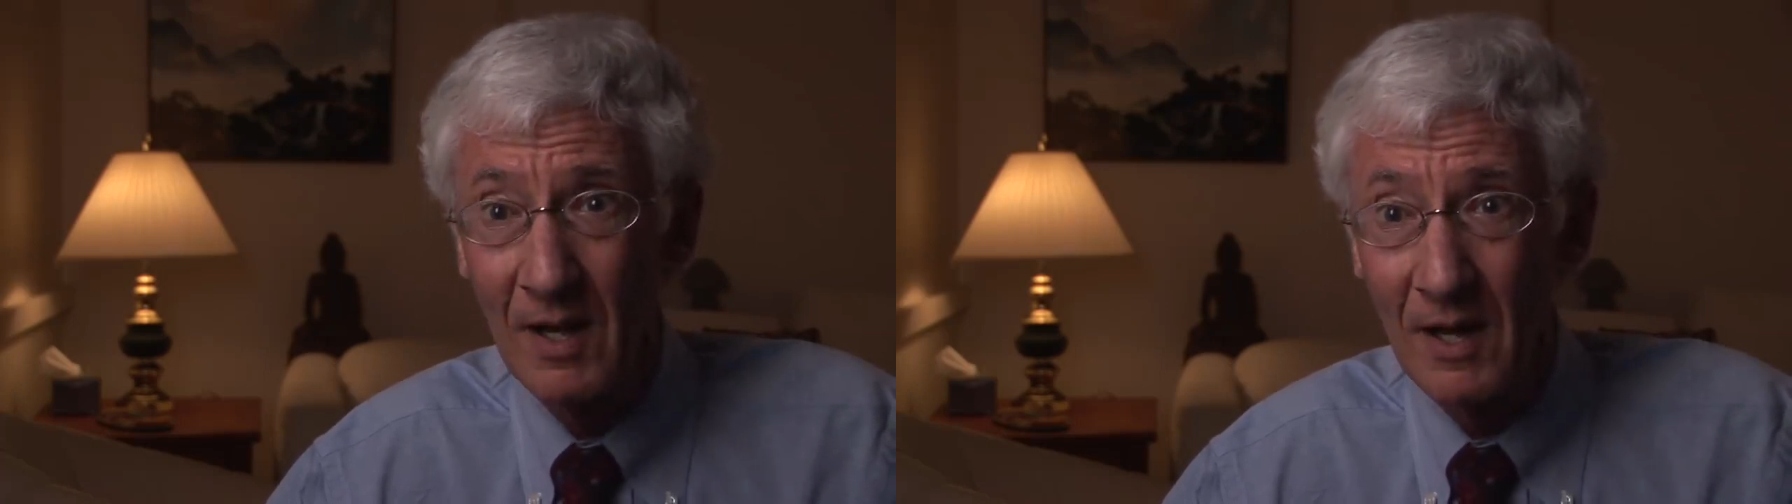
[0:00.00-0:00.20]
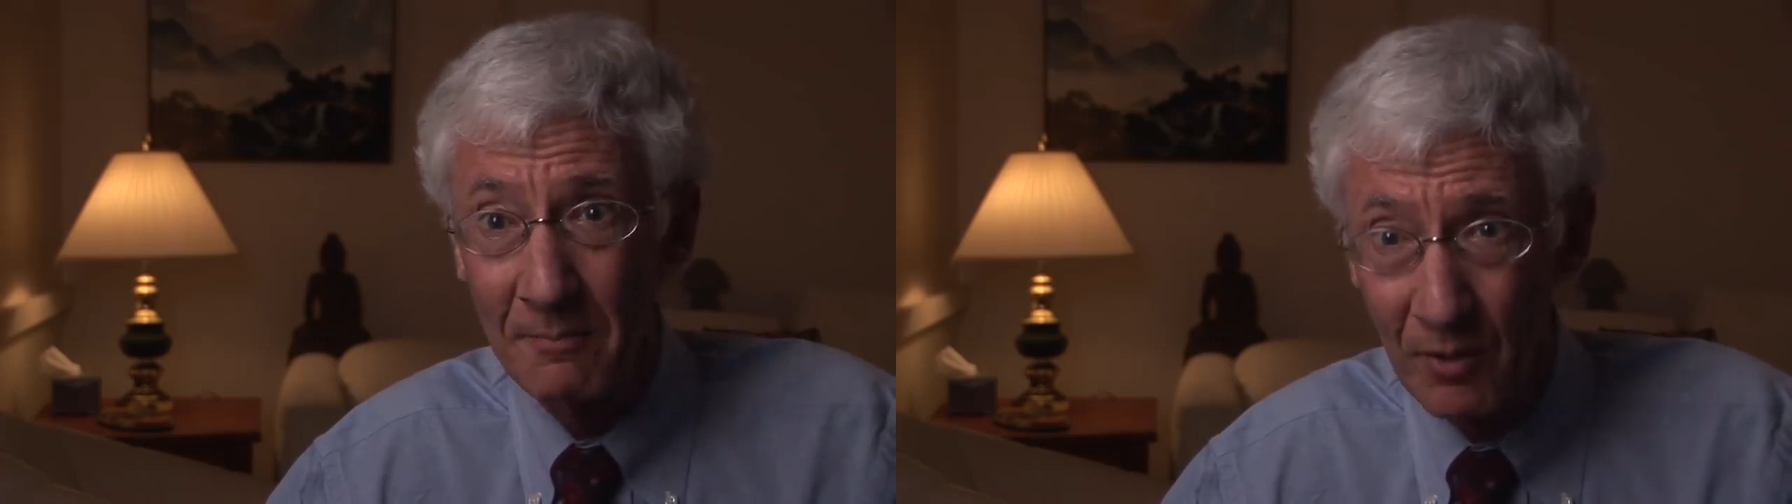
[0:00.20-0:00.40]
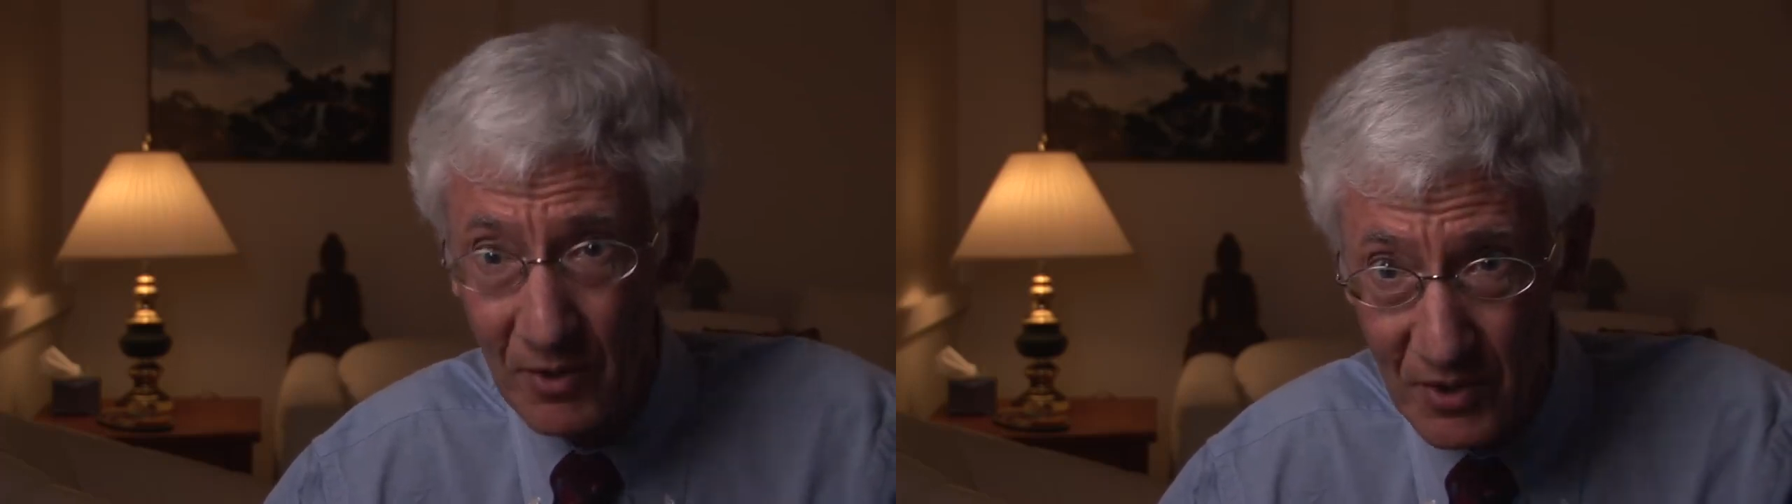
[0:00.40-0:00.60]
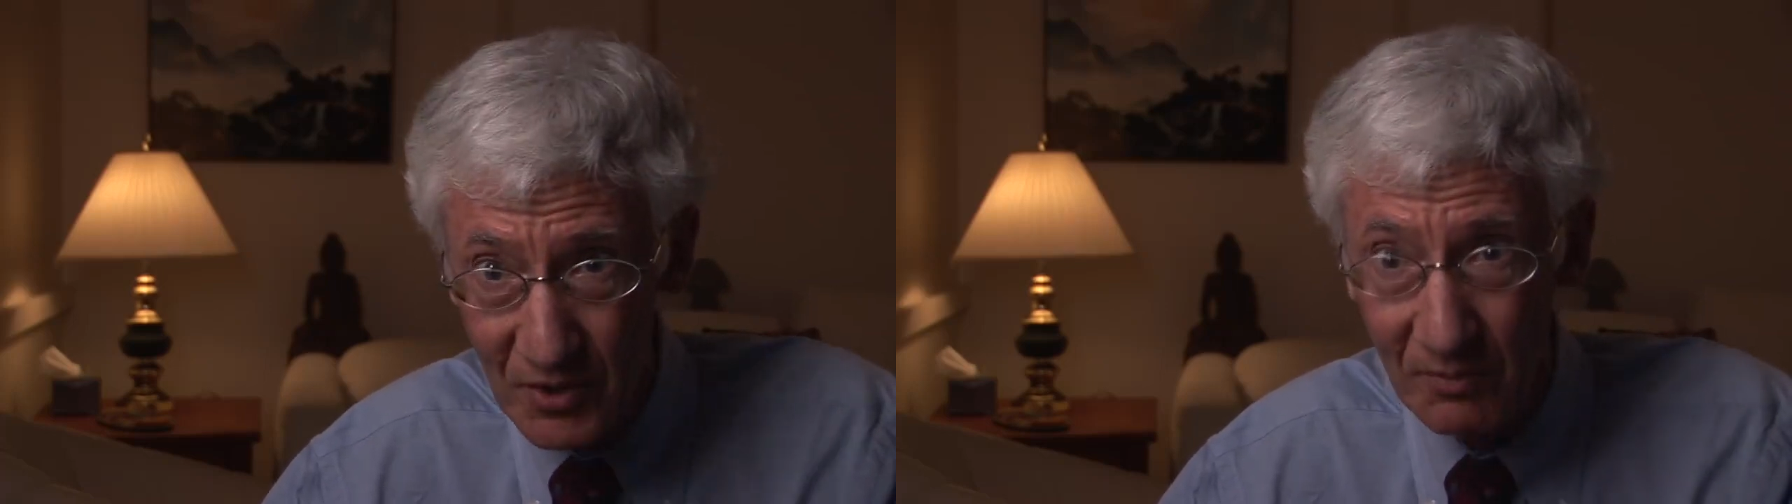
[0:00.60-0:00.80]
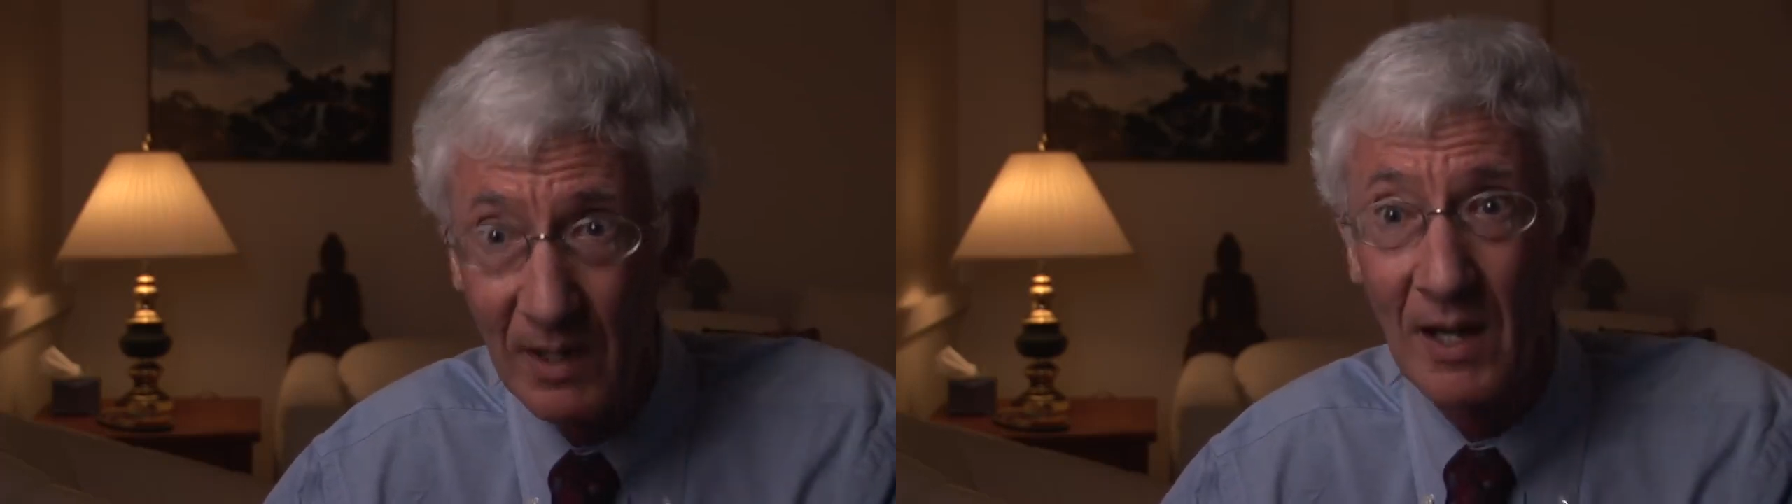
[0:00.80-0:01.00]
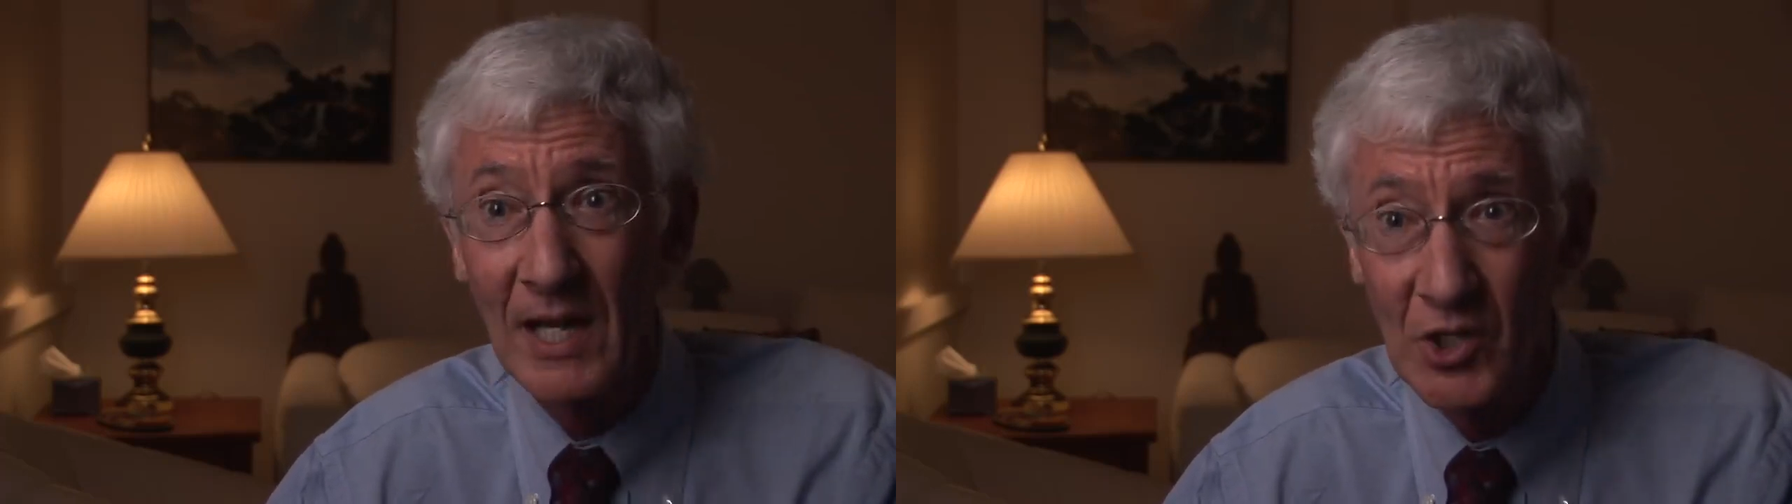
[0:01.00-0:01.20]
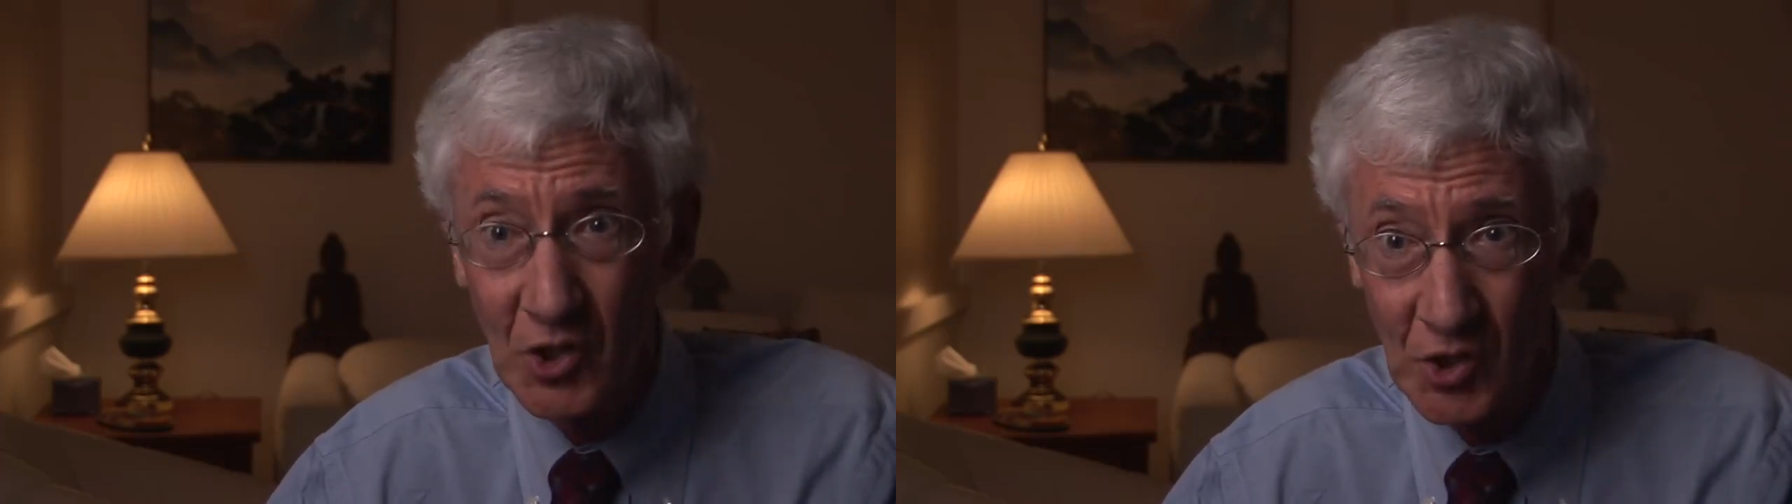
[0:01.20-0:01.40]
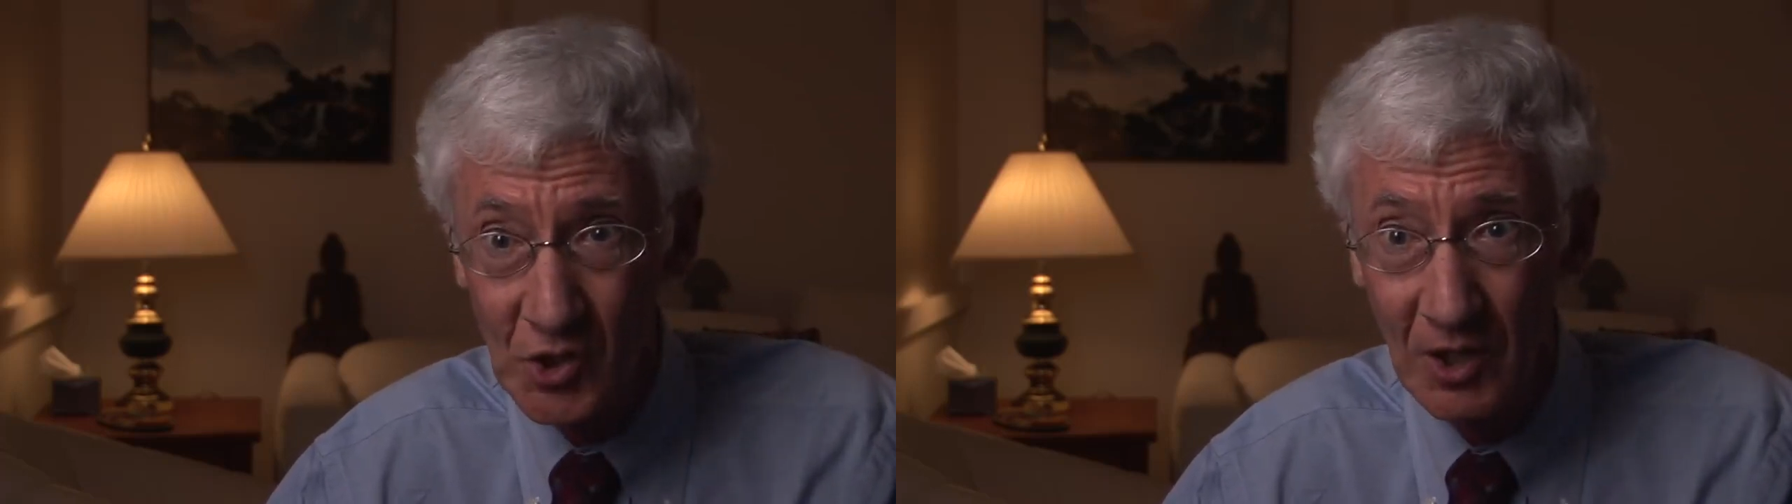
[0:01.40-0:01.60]
a person's
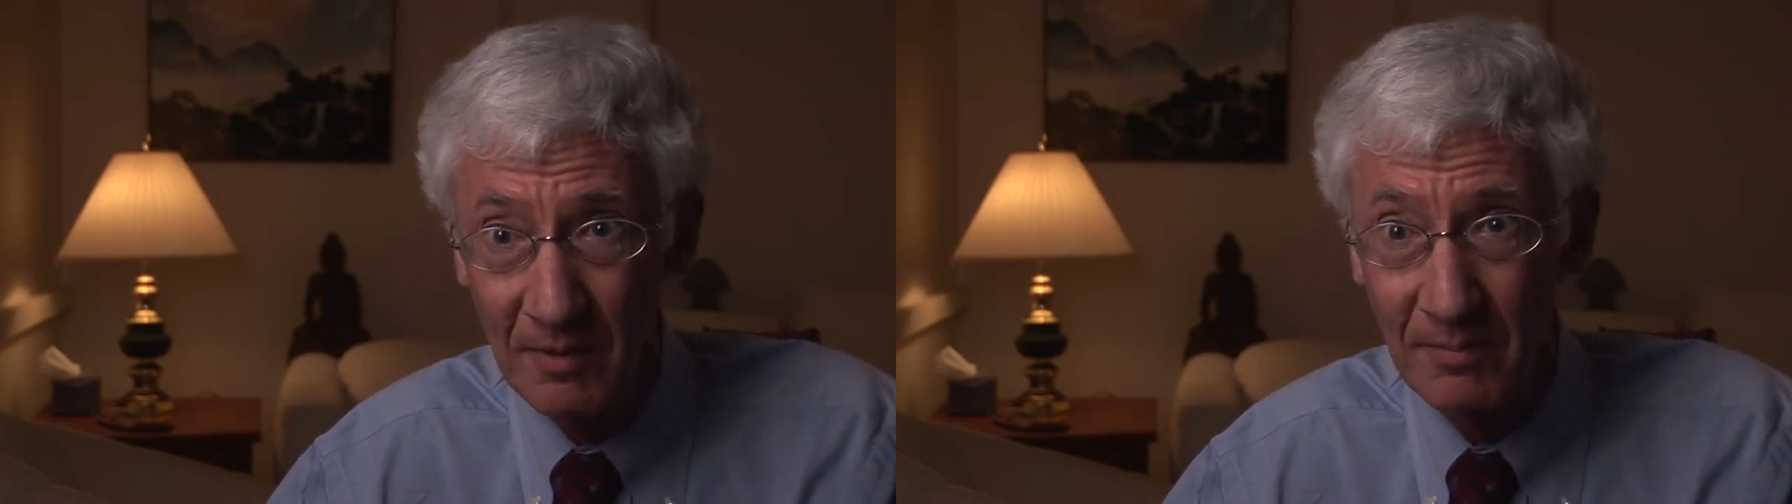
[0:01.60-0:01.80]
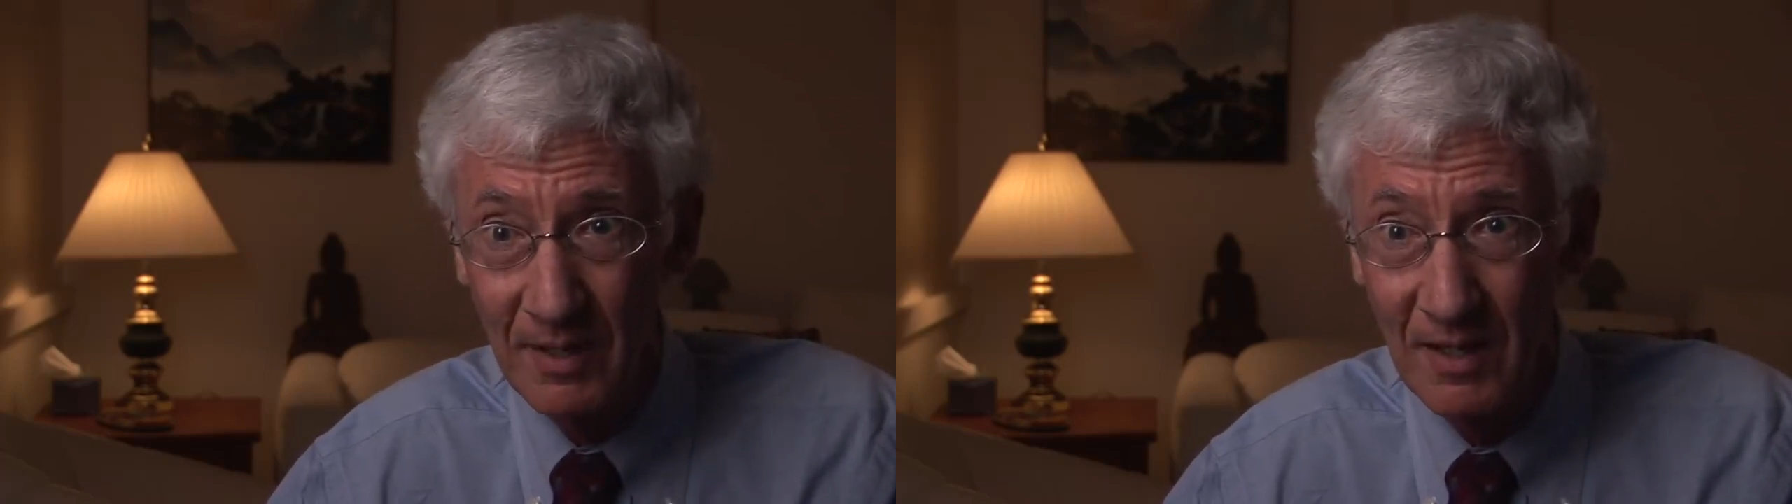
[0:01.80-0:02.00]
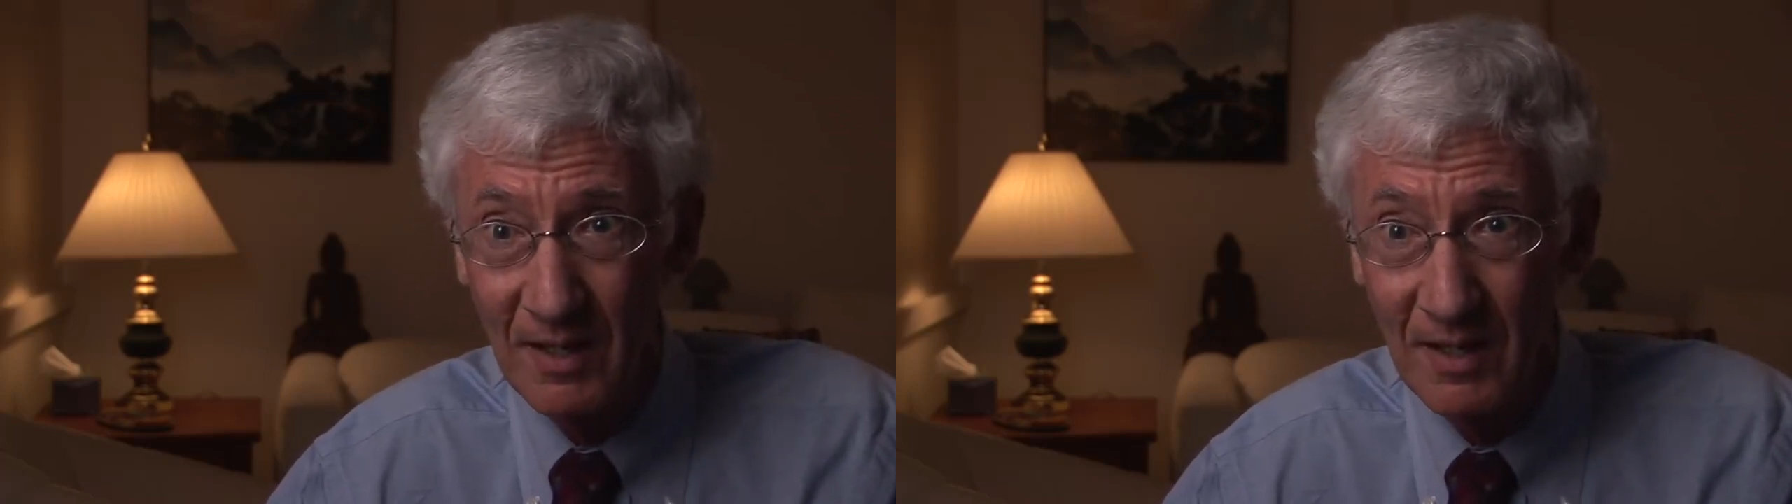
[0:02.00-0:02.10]
relationship